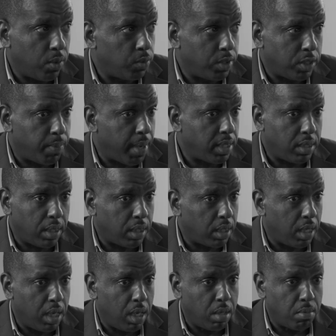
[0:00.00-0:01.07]
which was
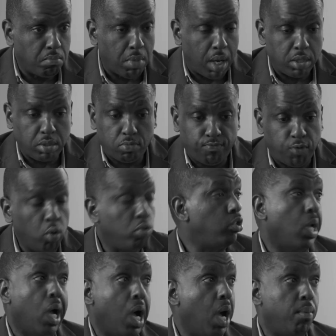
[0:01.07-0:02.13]
basically my full
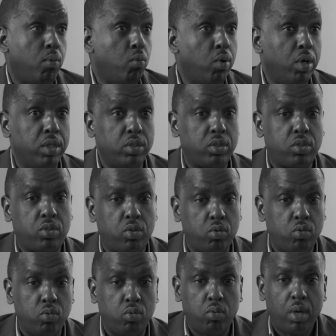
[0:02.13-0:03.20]
job was
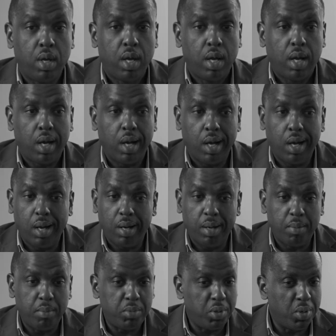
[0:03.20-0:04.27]
to,
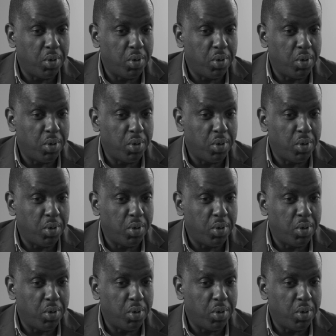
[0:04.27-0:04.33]
I